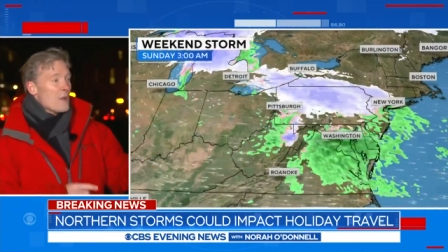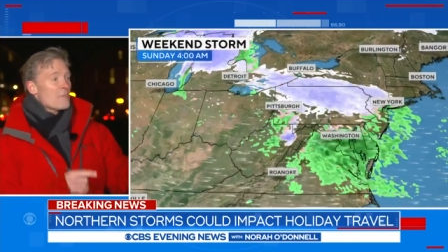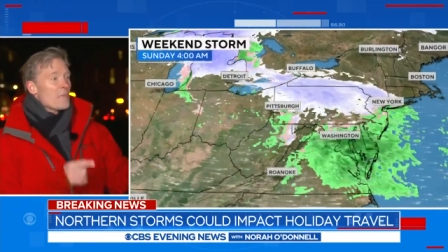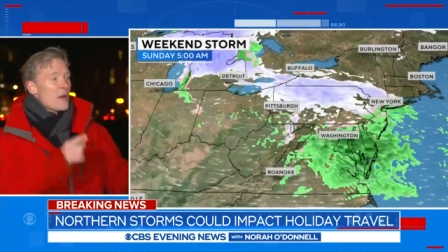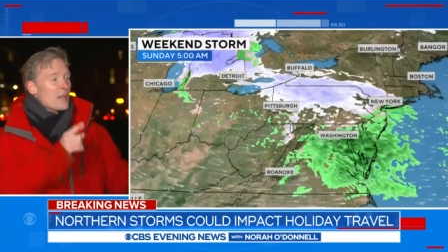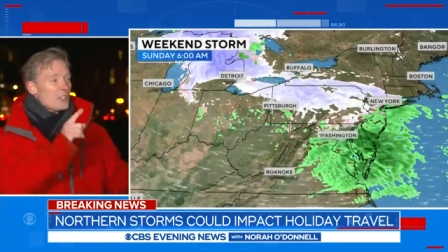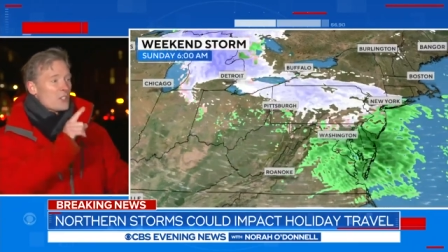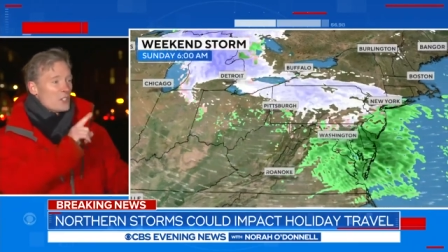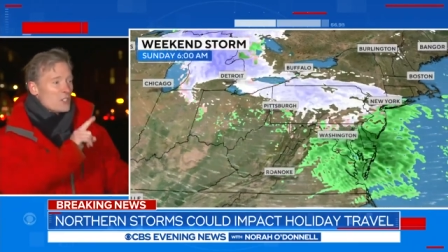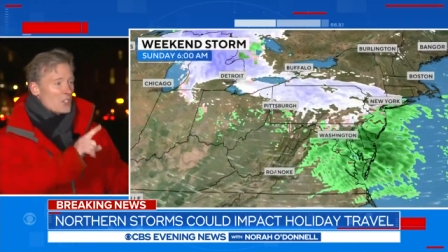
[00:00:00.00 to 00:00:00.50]

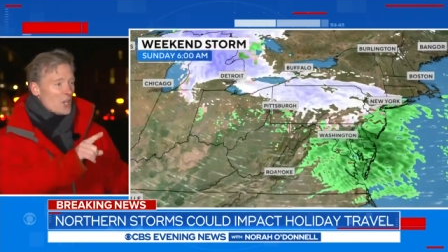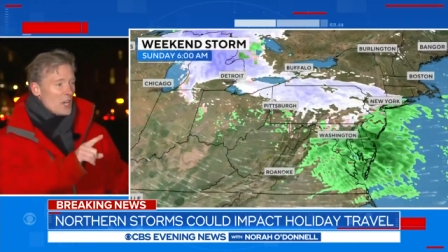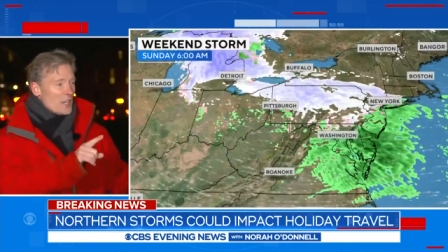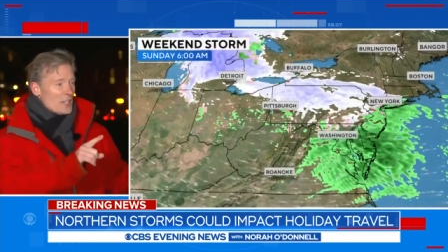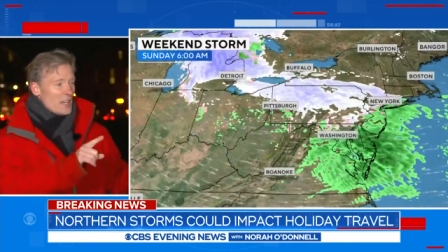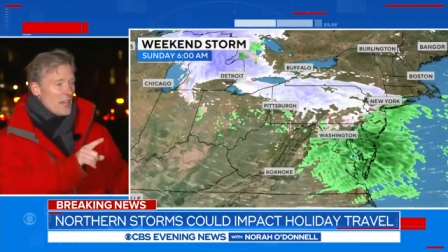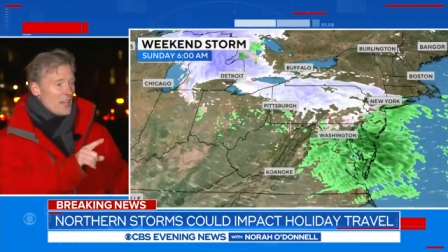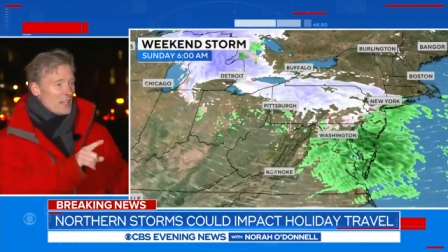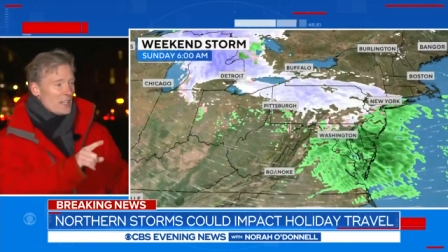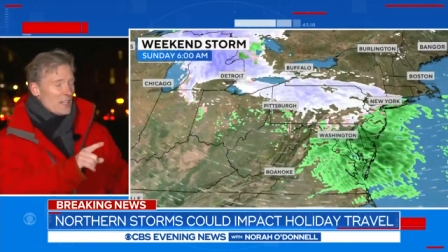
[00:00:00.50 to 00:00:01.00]
By
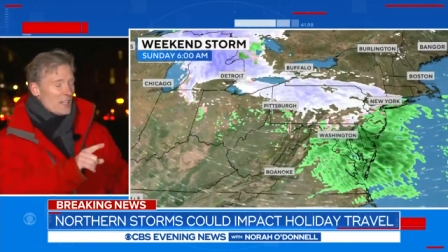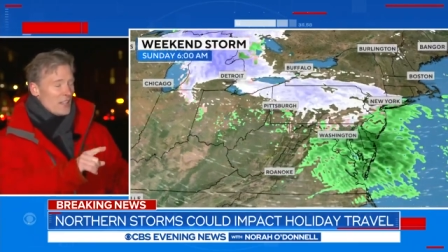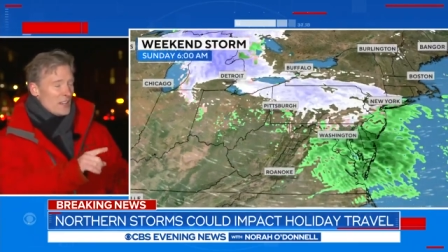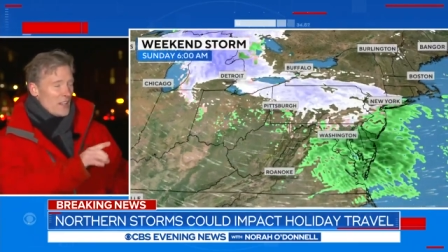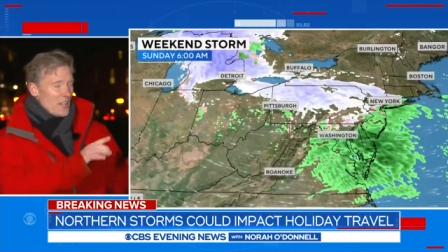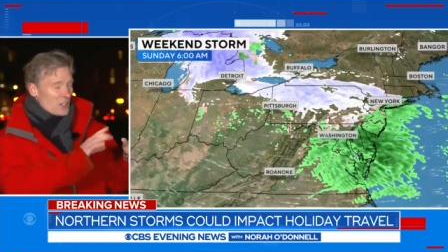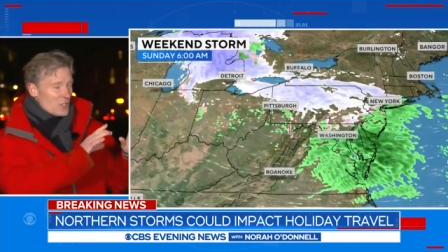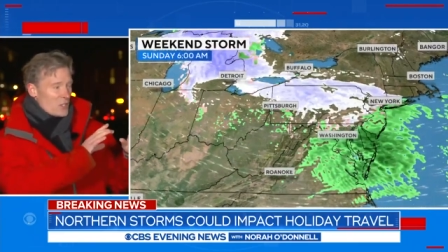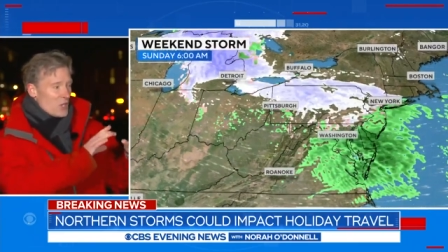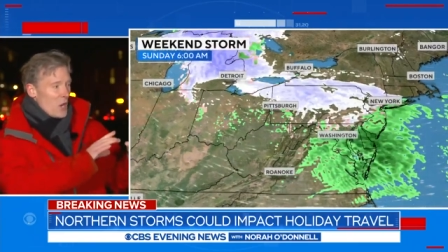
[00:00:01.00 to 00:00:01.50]
Sunday,
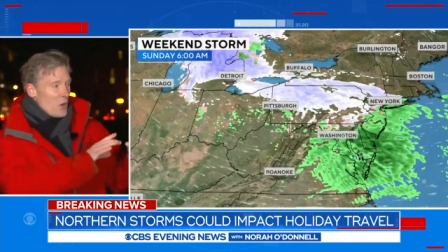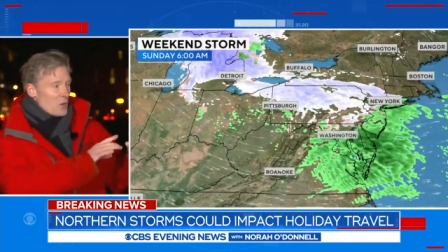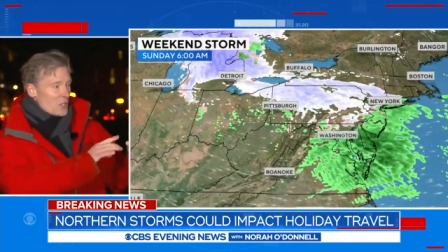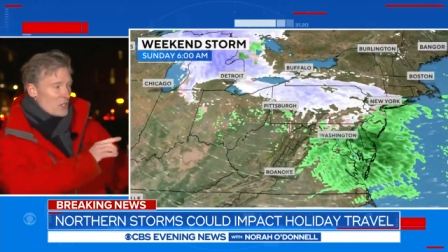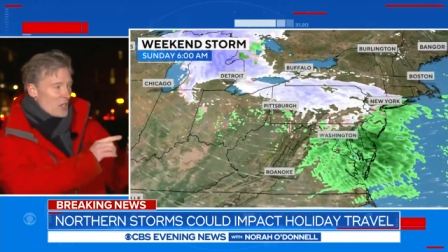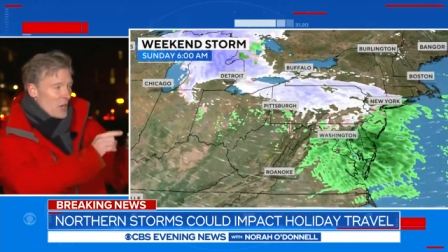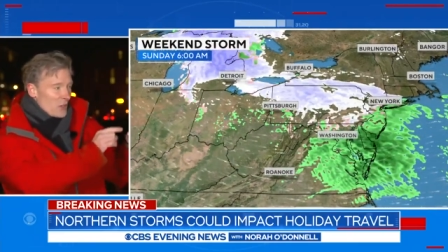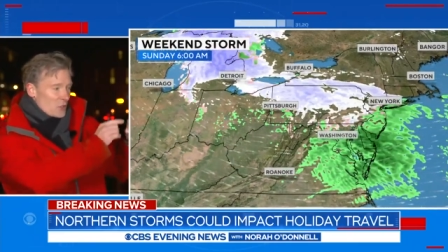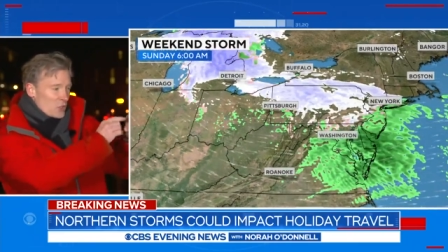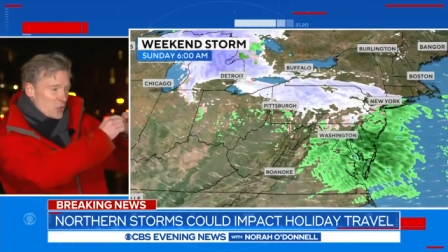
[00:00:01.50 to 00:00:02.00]
that snow
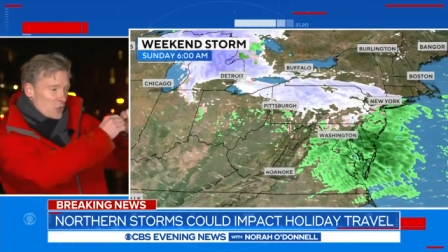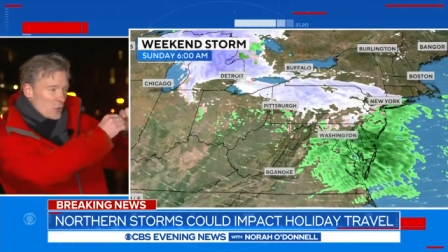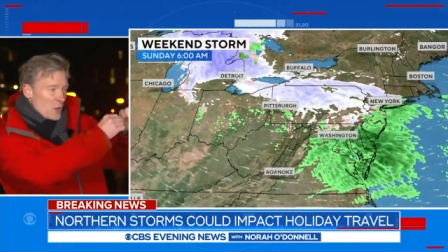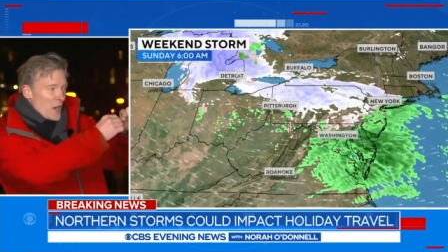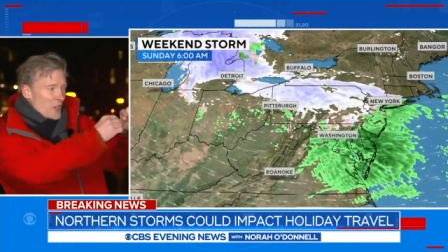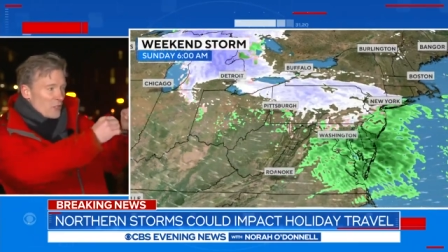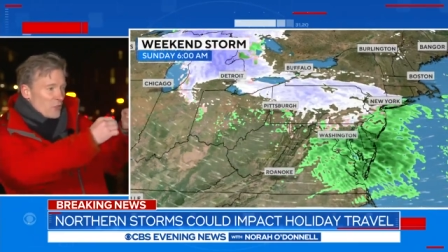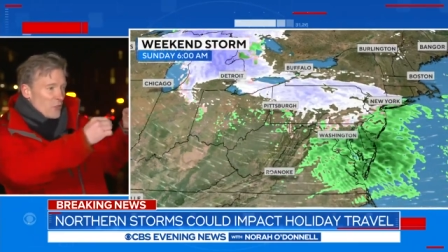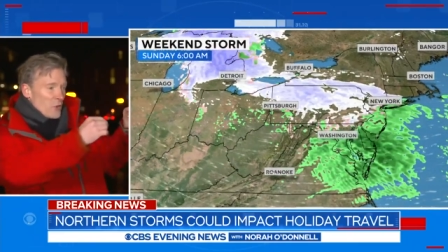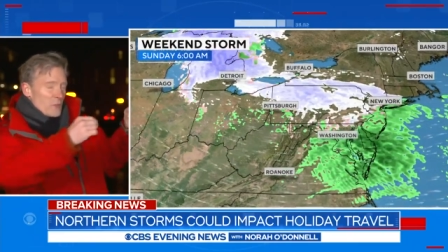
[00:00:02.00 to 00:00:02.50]
is now
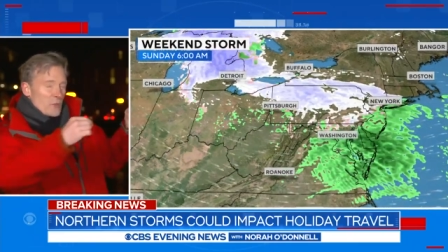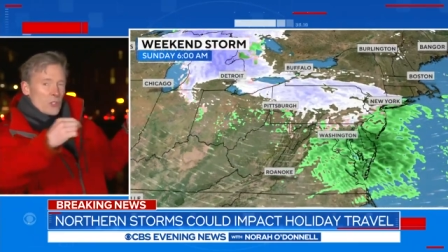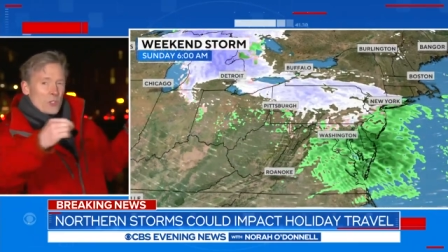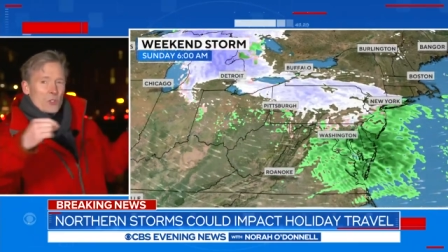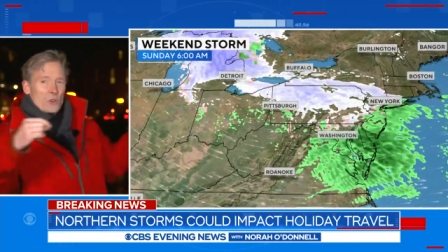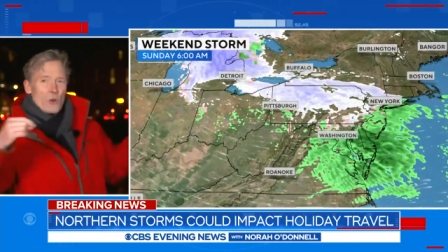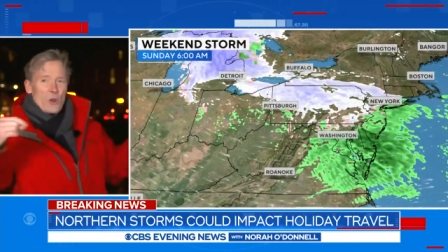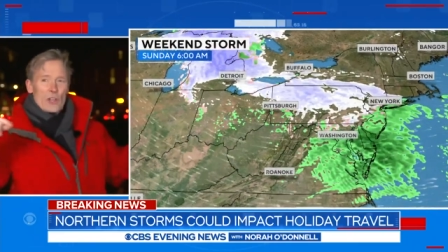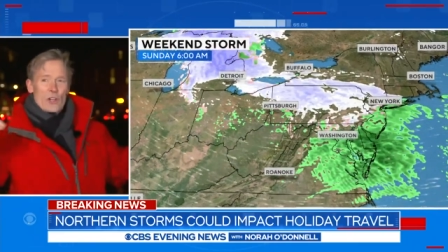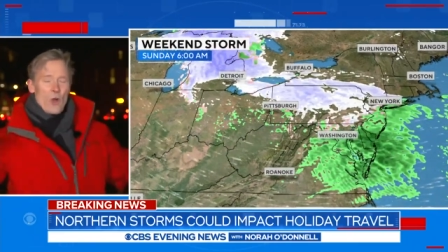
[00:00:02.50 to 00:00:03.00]
stretched from
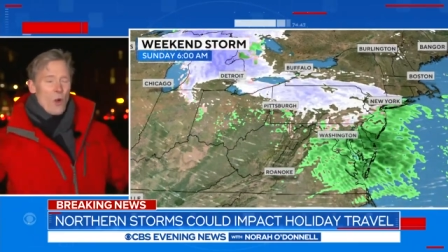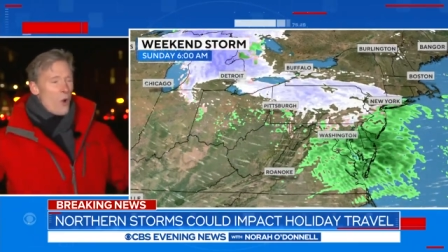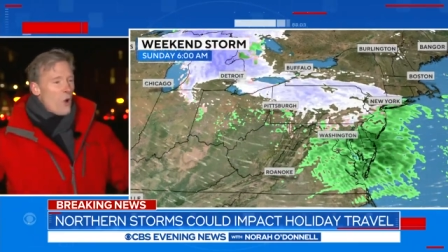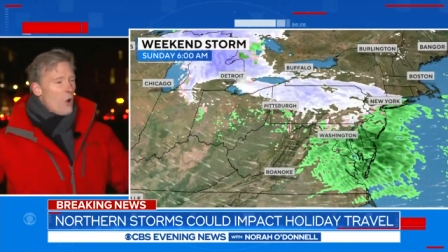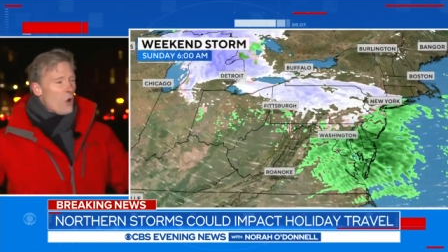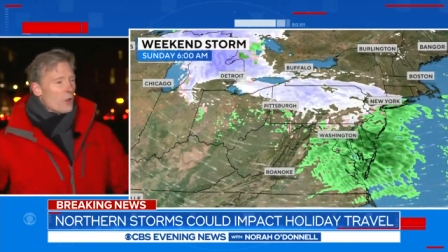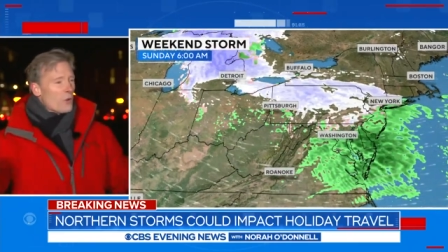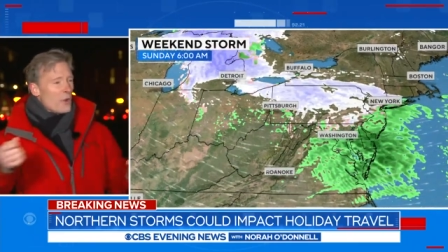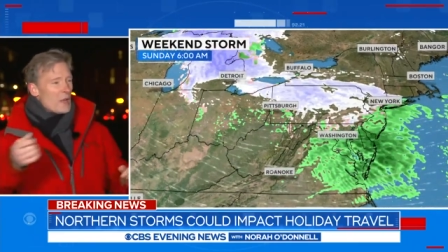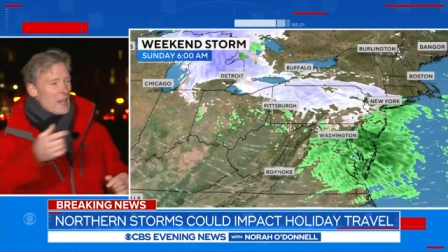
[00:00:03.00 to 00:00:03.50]
Detroit
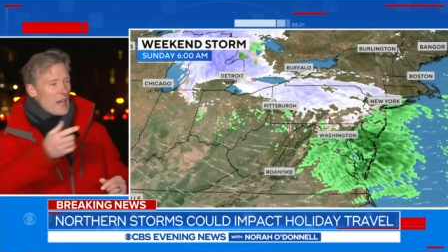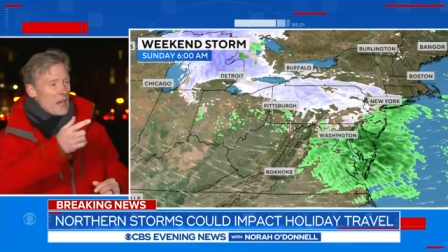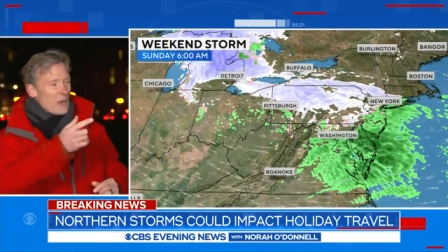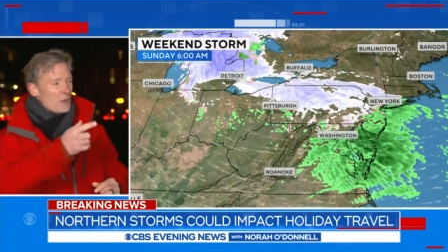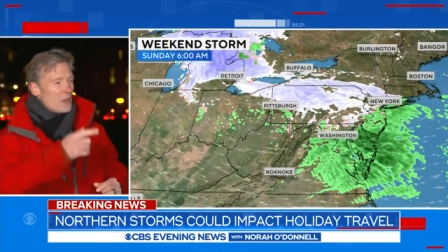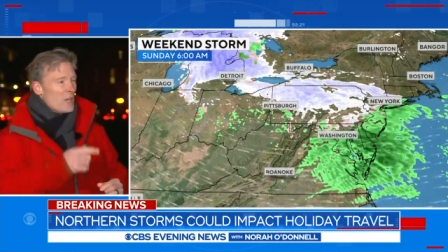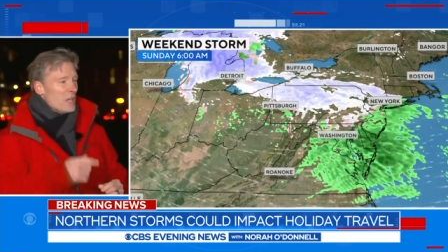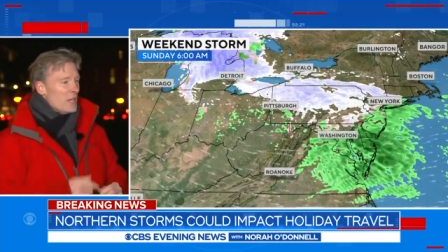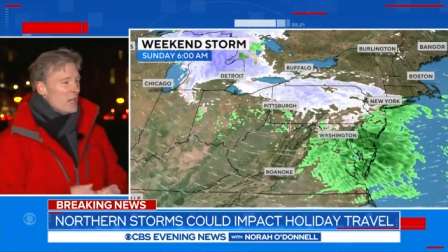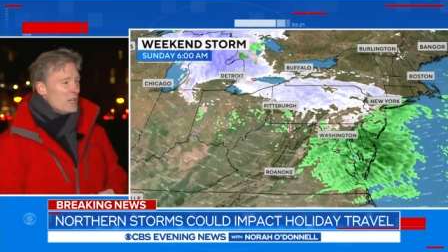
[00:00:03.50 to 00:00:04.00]
all the way out